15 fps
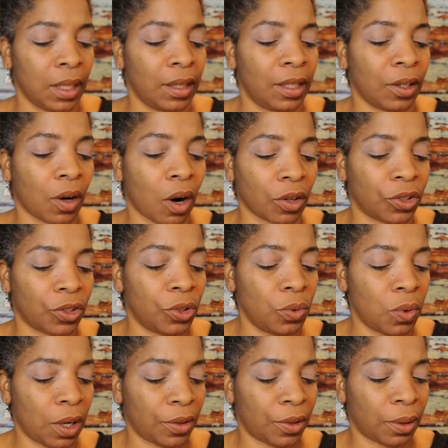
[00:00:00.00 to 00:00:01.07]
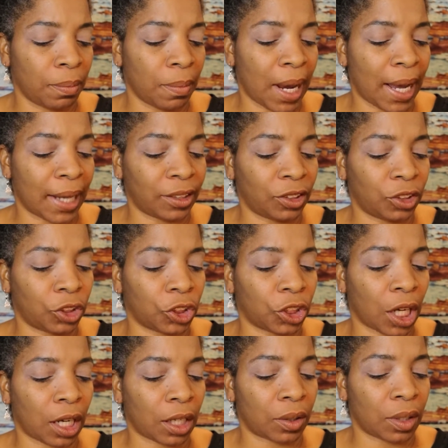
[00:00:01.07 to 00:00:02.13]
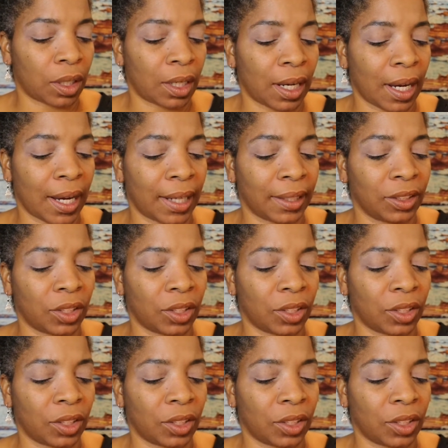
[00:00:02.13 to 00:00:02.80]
There are 2 other matte, Chakra and